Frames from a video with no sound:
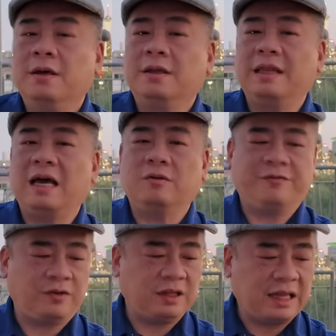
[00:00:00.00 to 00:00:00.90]
Now,
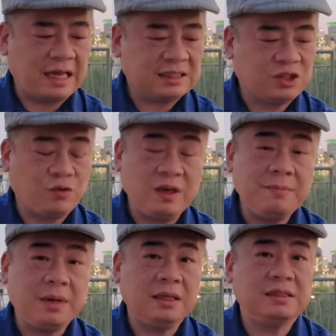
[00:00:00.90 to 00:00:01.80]
for the last 3
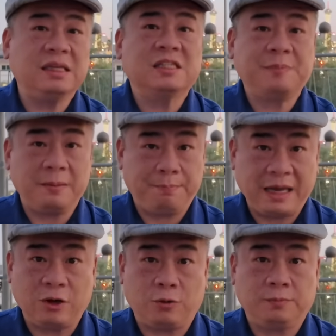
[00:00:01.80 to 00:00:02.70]
months, it's been
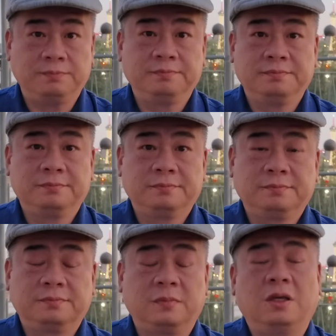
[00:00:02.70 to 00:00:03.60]
better.
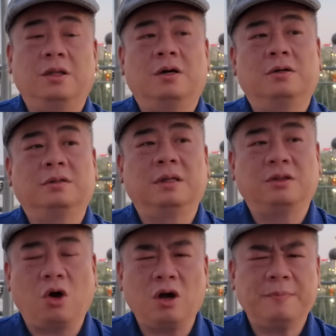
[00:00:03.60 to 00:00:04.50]
You know, the
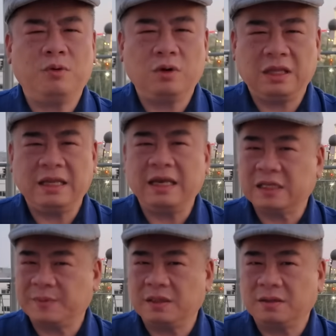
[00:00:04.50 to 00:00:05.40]
doggy poo cleaning
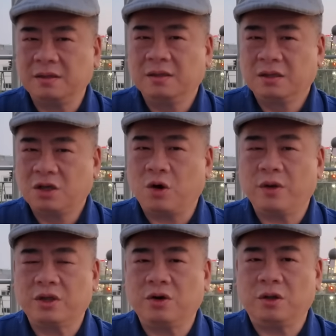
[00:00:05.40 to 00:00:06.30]
has been
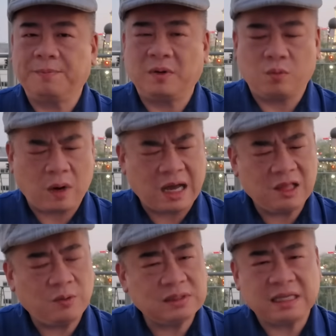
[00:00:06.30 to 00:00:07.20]
going good. But while
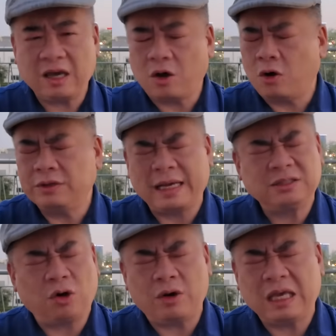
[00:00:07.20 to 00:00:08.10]
I was here, oh,
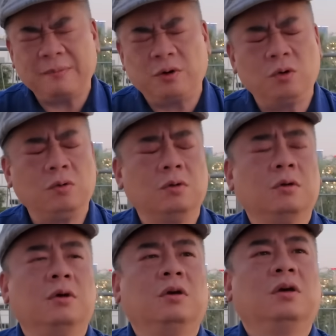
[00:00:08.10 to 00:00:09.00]
that doggy poo,
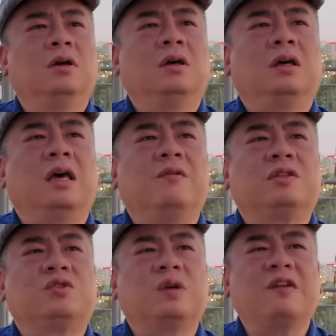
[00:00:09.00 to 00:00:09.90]
it
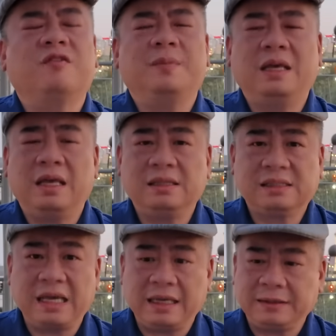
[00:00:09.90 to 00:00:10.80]
was driving me
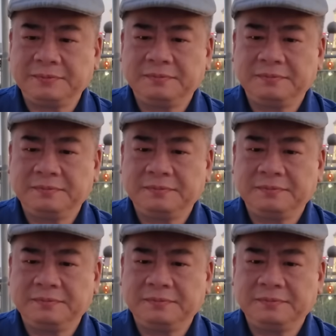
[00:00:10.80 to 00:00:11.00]
insane.